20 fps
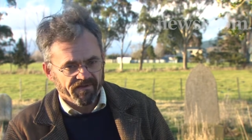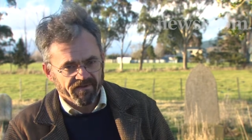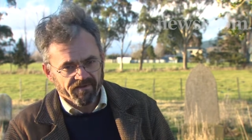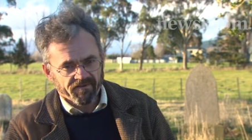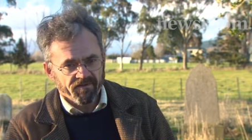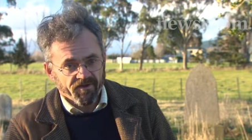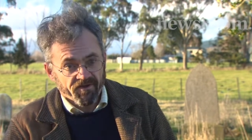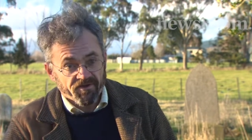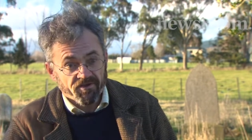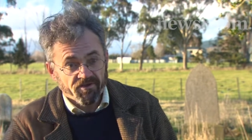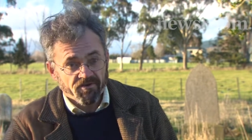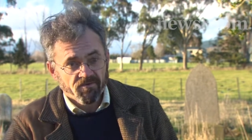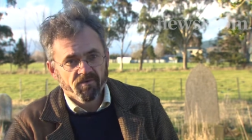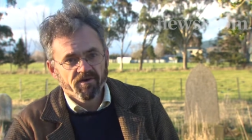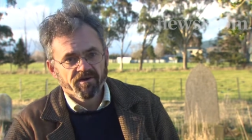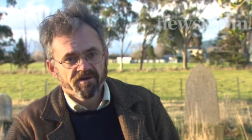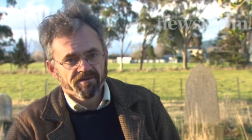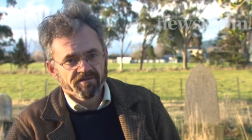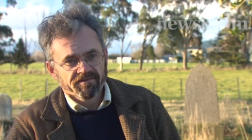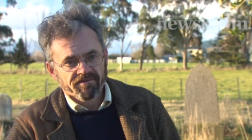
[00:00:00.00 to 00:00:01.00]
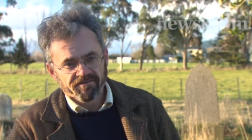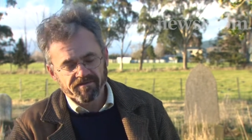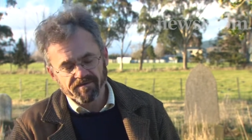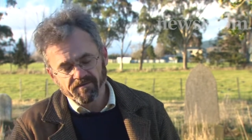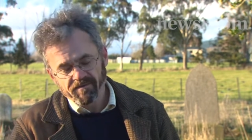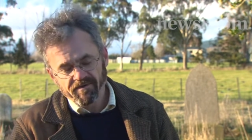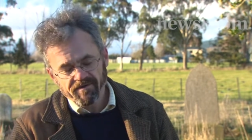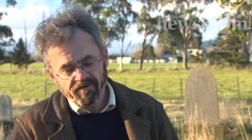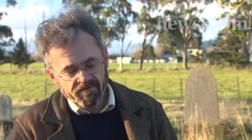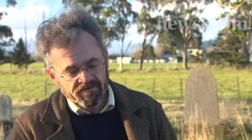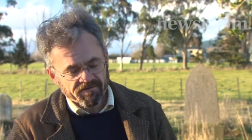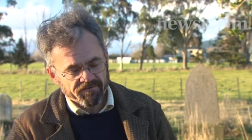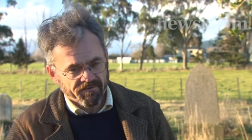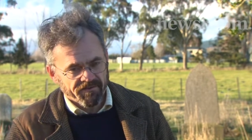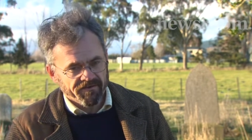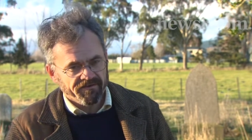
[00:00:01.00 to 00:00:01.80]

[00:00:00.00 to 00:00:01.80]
you know a new world as it were would